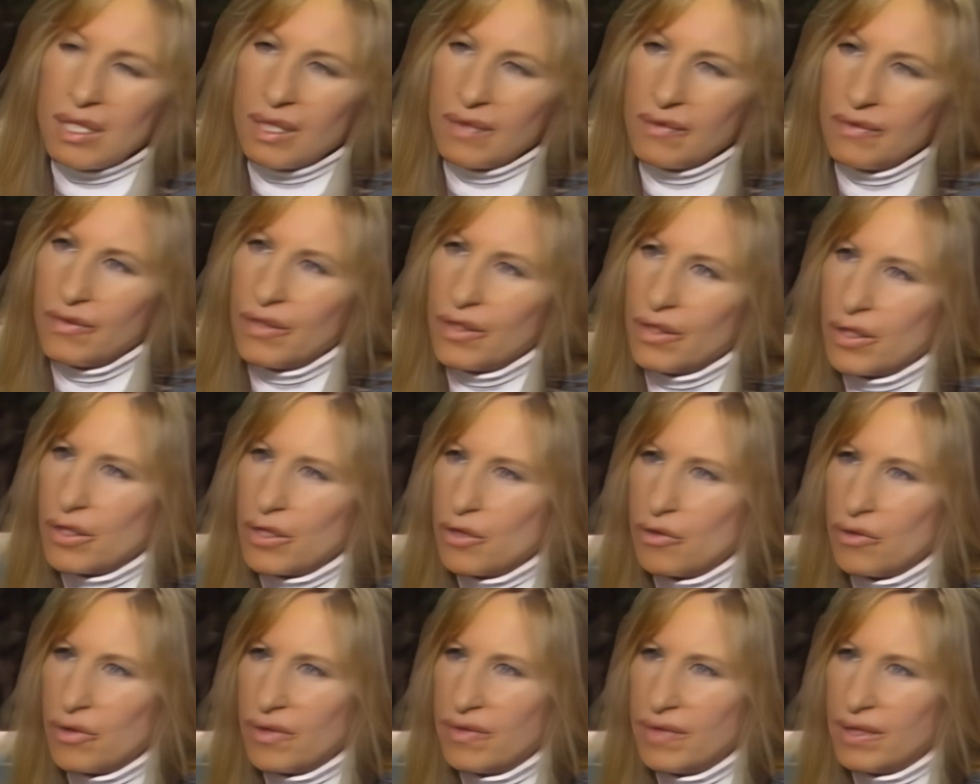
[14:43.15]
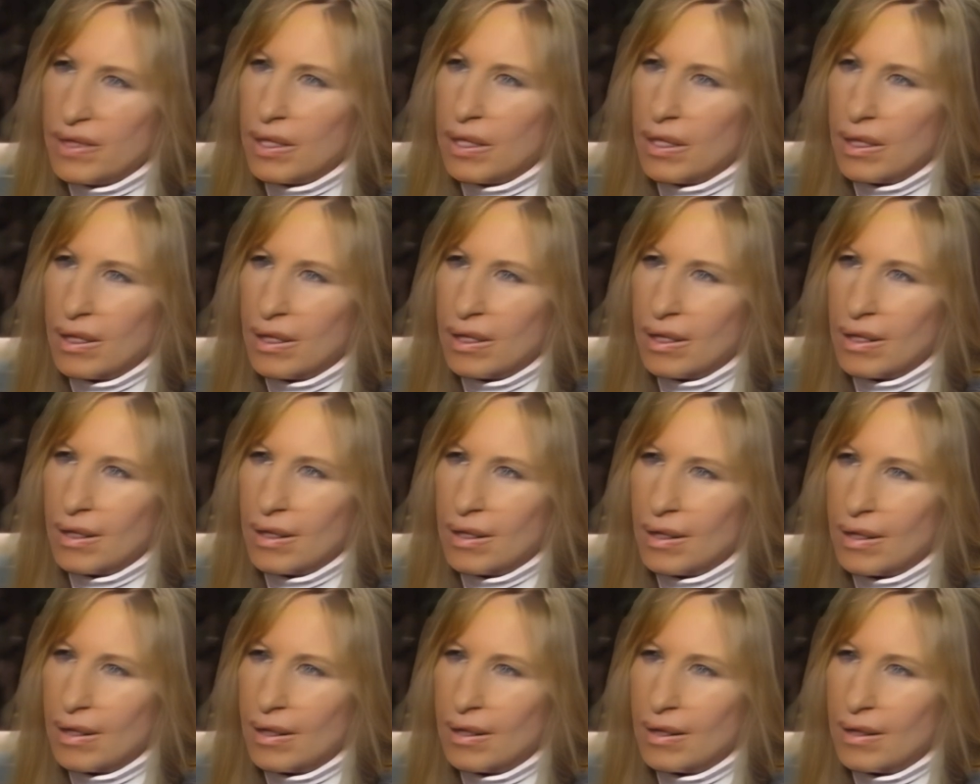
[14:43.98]
and very driven.
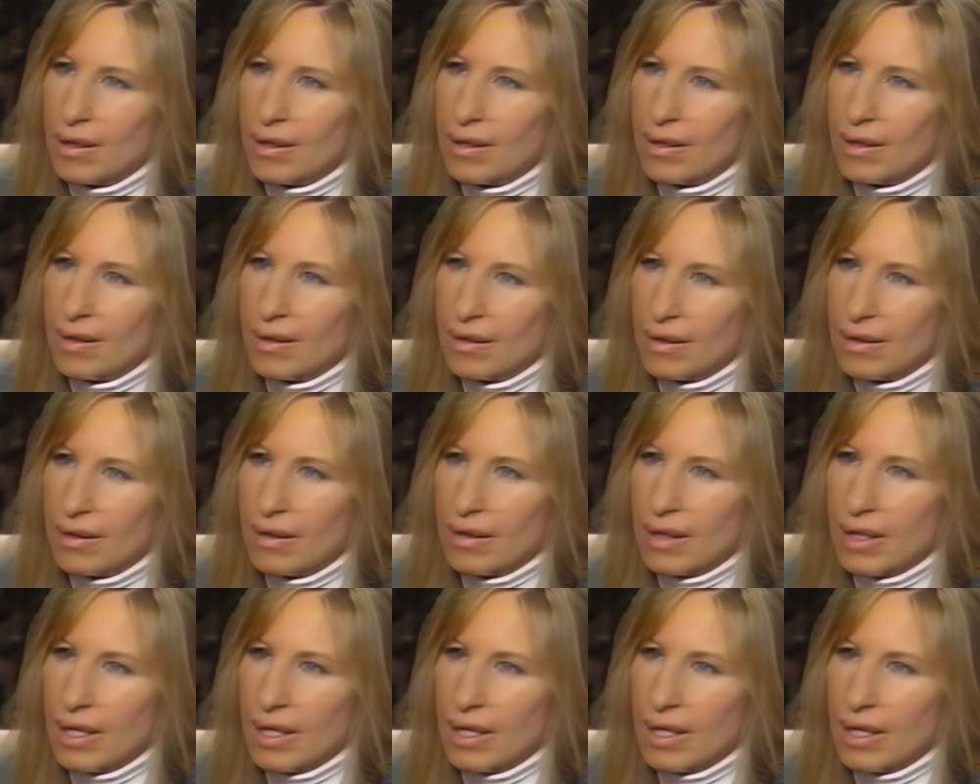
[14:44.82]
Hmm.